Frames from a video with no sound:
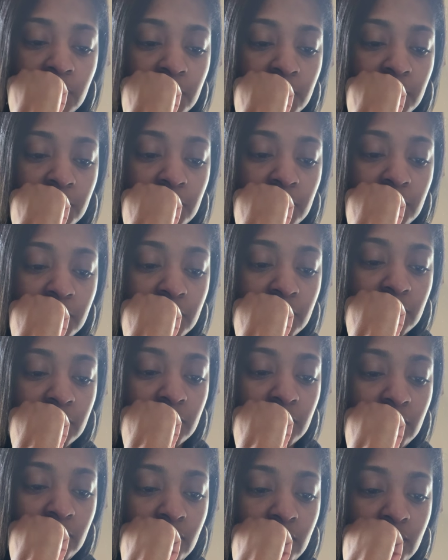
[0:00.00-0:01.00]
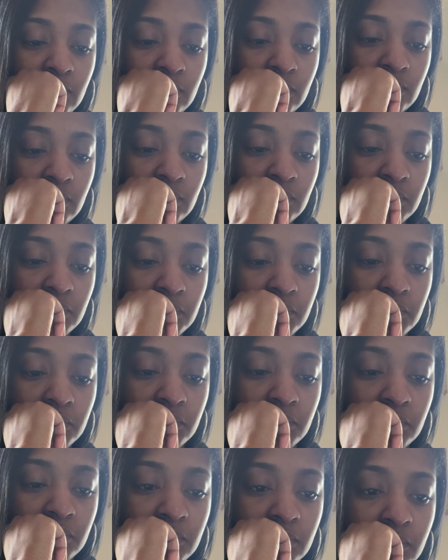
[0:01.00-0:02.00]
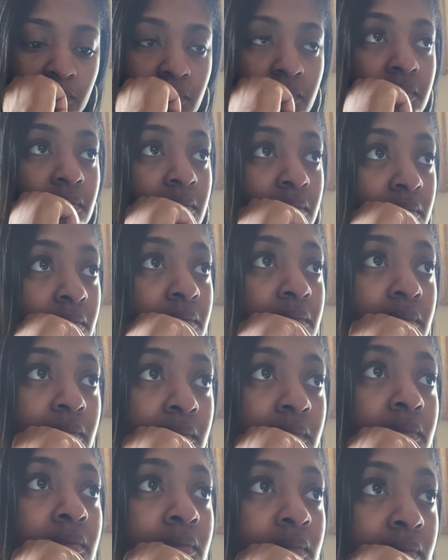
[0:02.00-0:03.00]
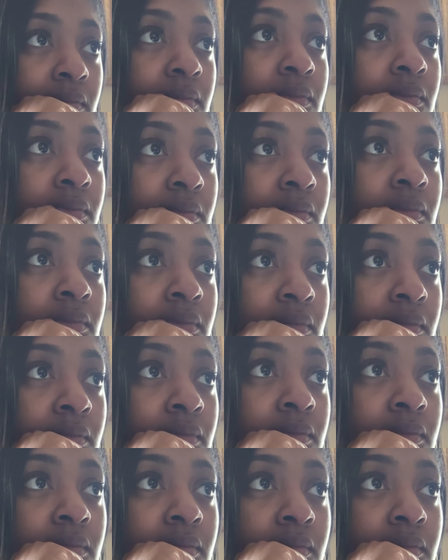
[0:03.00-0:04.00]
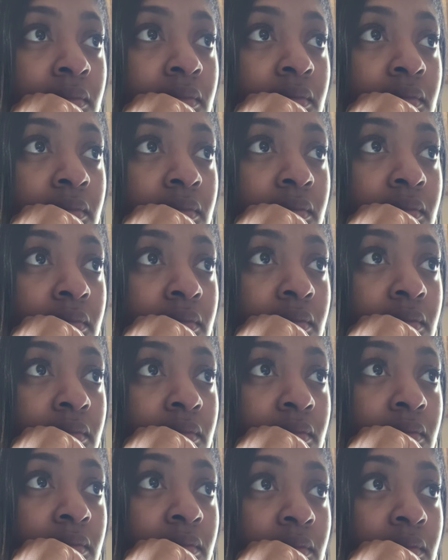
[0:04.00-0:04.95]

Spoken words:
Okay. Right, like when you first go to a doctor's